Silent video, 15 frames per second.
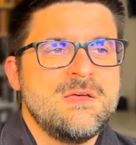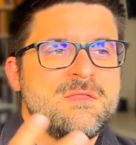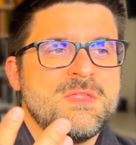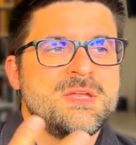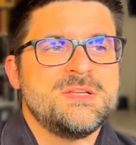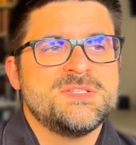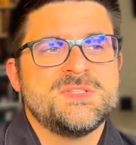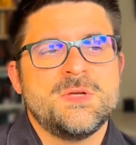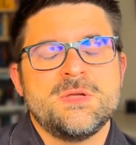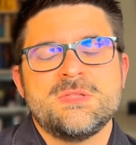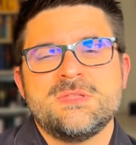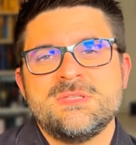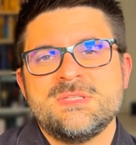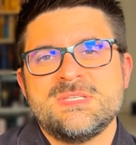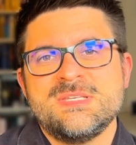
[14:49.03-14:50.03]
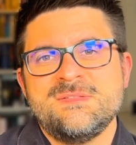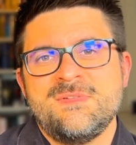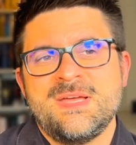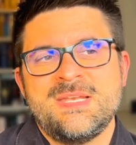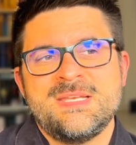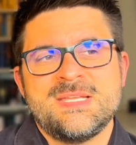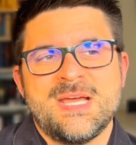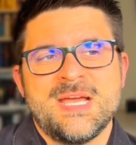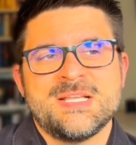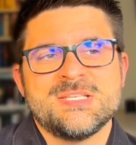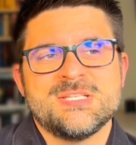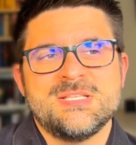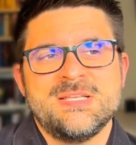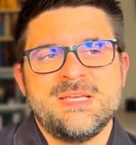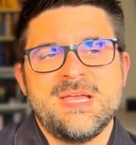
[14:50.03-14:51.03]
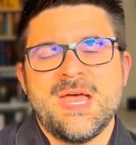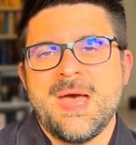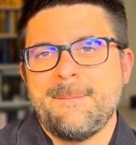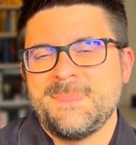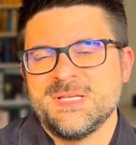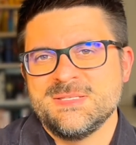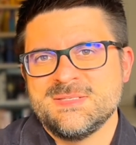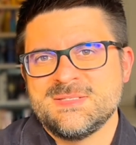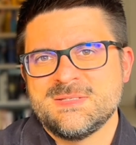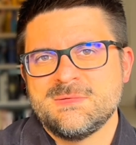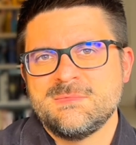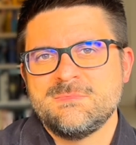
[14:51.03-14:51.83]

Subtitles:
that a certain event actually happens.